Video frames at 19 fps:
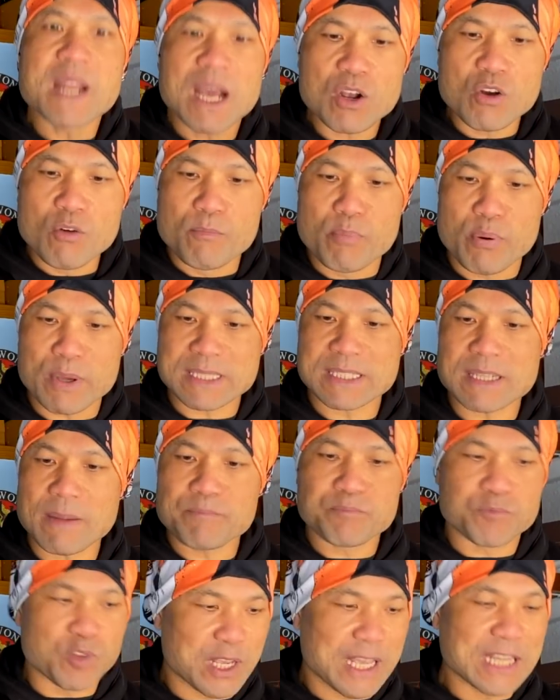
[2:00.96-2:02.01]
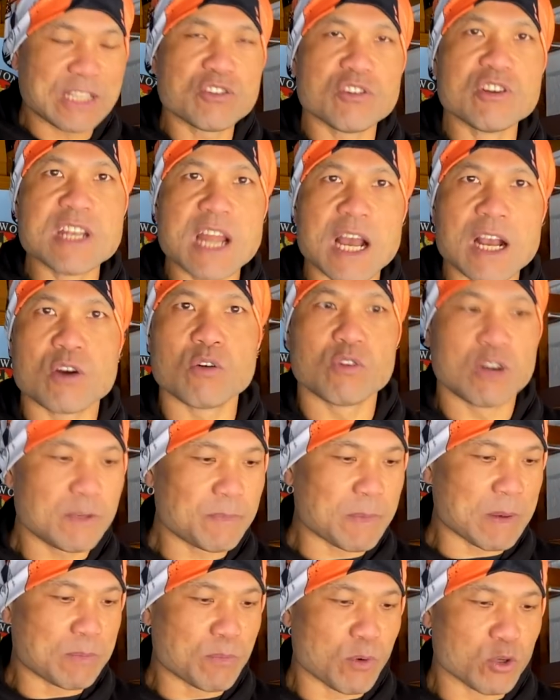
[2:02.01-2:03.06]
knuckle press up to get your knuckle a little
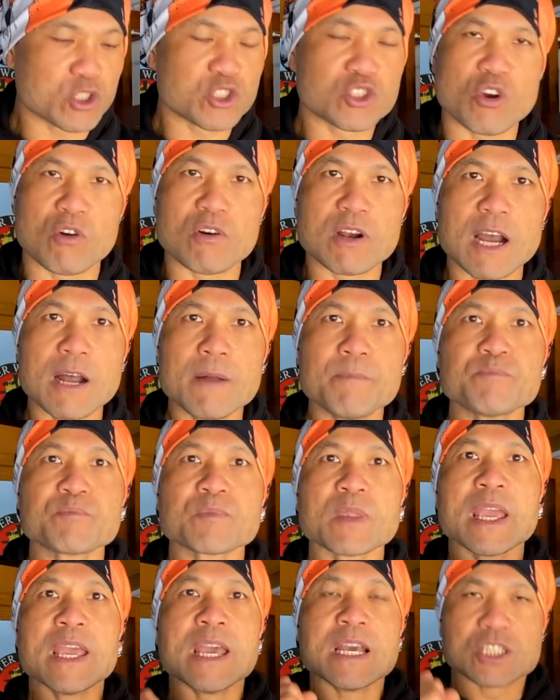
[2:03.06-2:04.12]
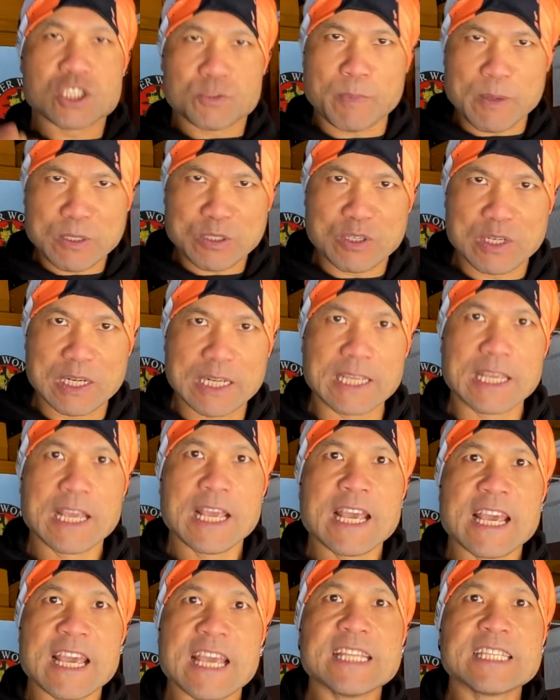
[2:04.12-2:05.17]
bit more stronger, especially
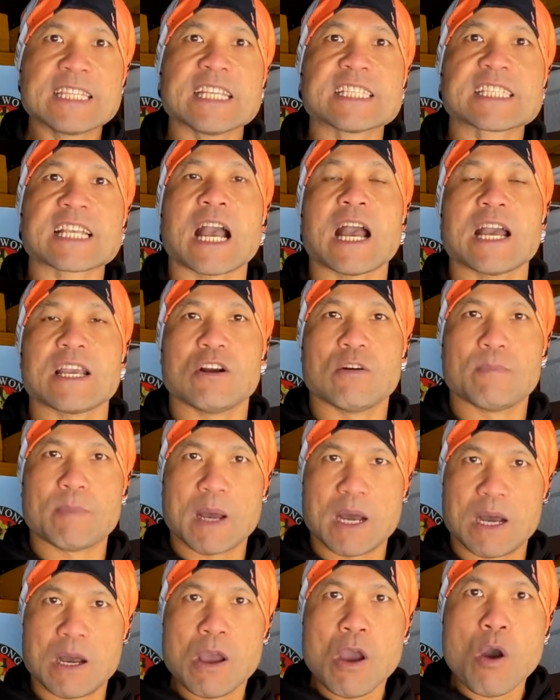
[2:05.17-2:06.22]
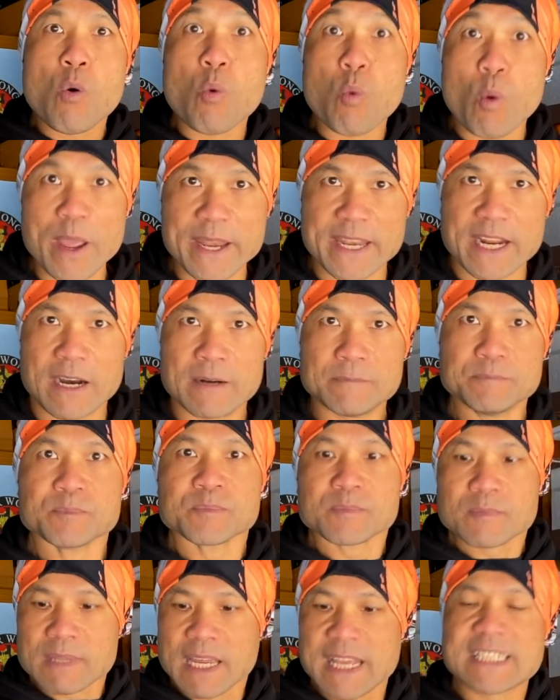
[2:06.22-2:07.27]
in this kind of weather.
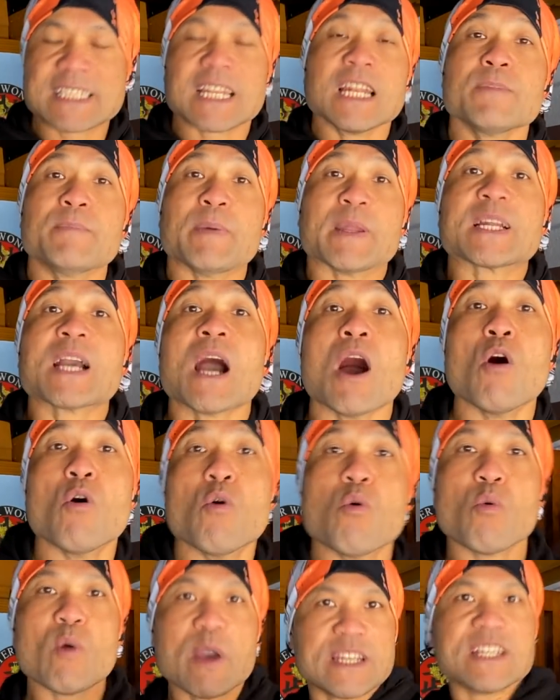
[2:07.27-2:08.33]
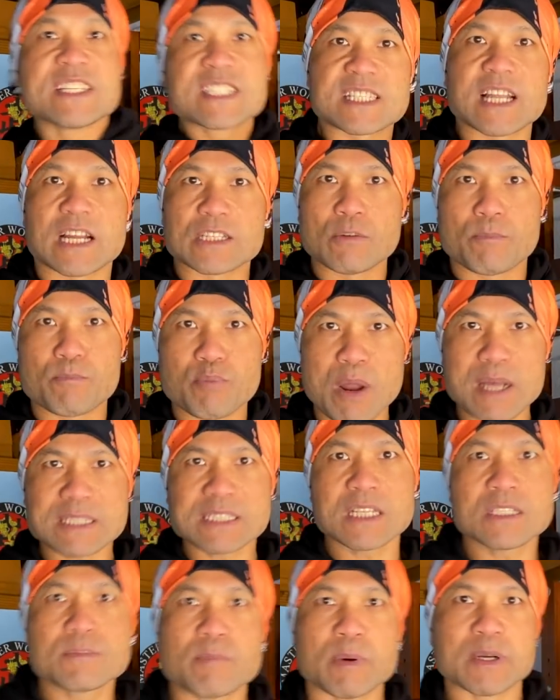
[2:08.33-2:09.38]
It's a little bit cold when you start to
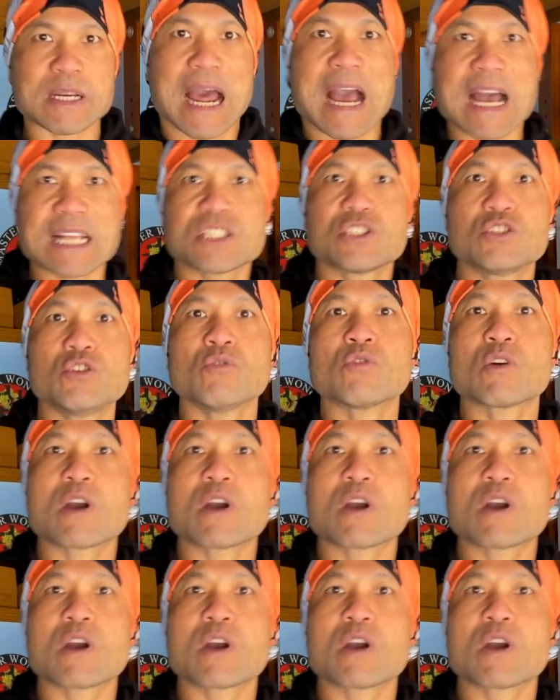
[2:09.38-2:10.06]
practice, but as you